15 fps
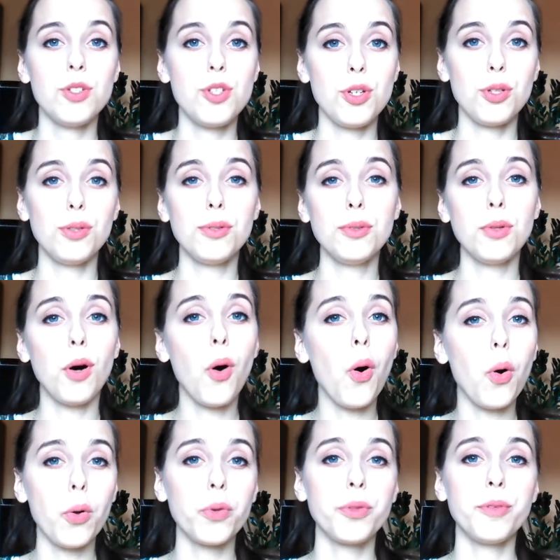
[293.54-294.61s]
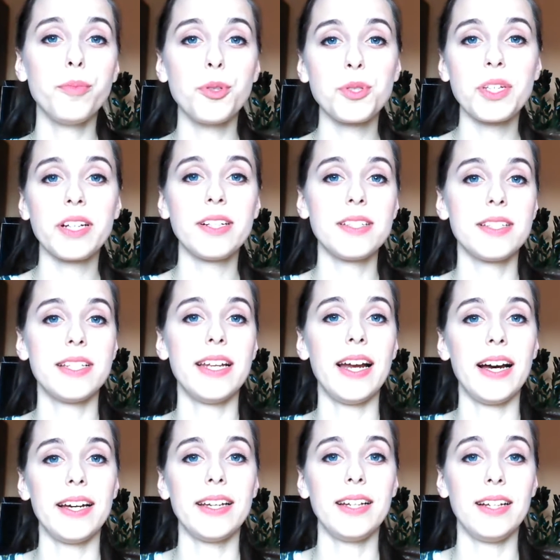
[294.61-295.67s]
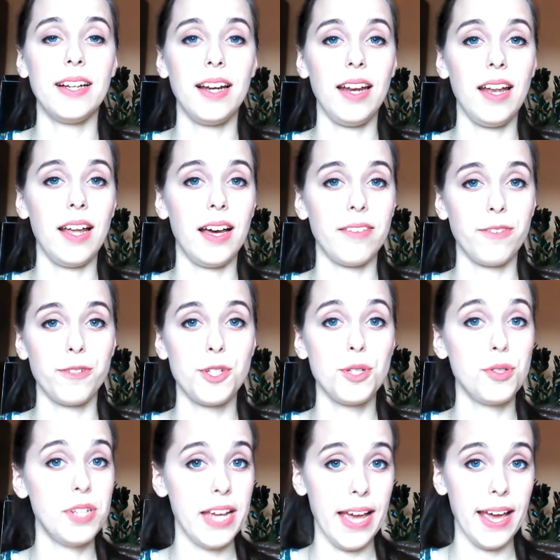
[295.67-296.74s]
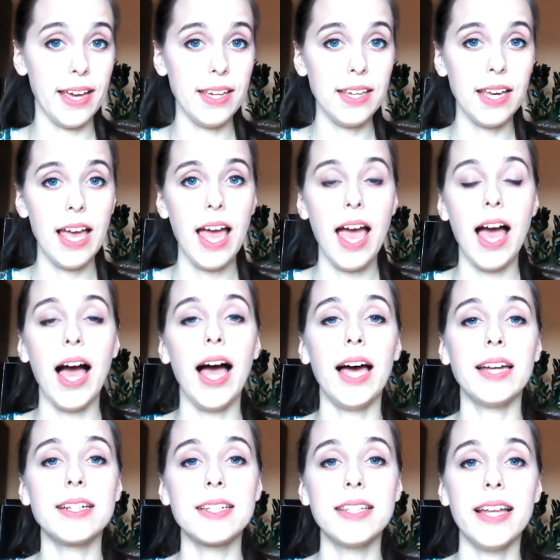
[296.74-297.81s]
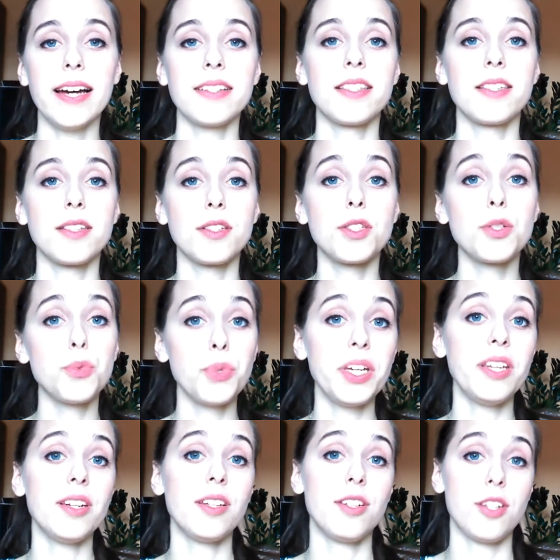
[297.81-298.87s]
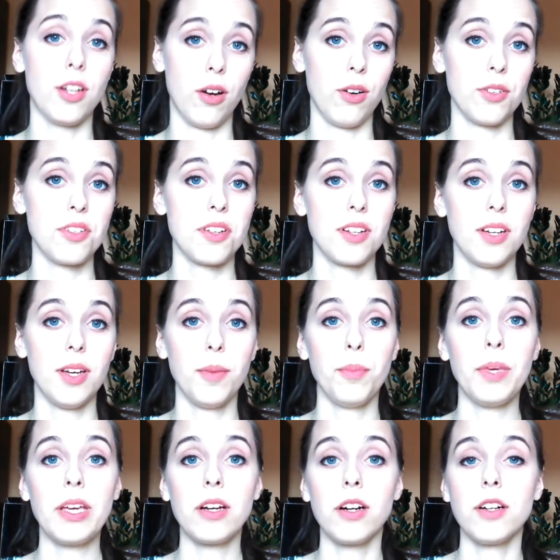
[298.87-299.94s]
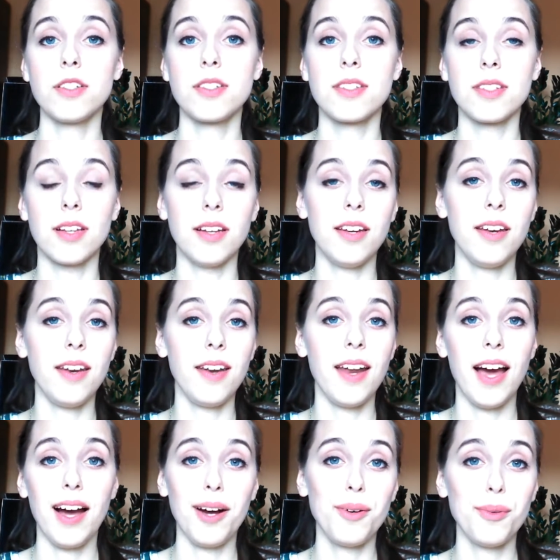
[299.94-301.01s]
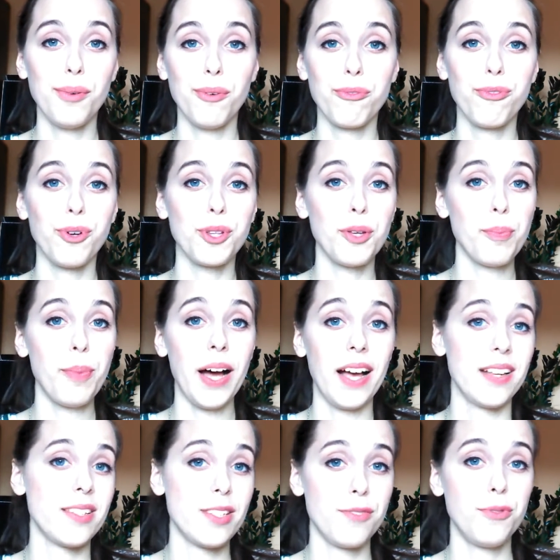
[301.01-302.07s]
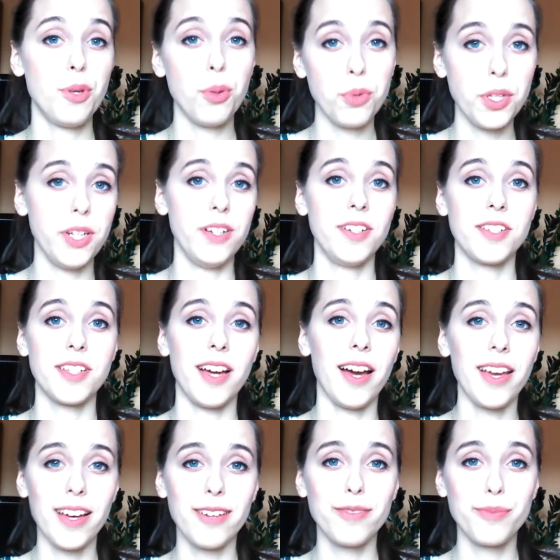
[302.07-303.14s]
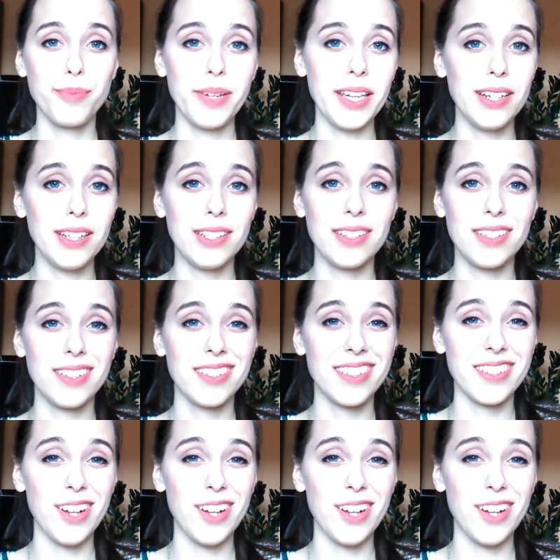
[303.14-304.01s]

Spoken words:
to all the musicals that I love today, and that's Sweeney Todd, because now for the past few years I have been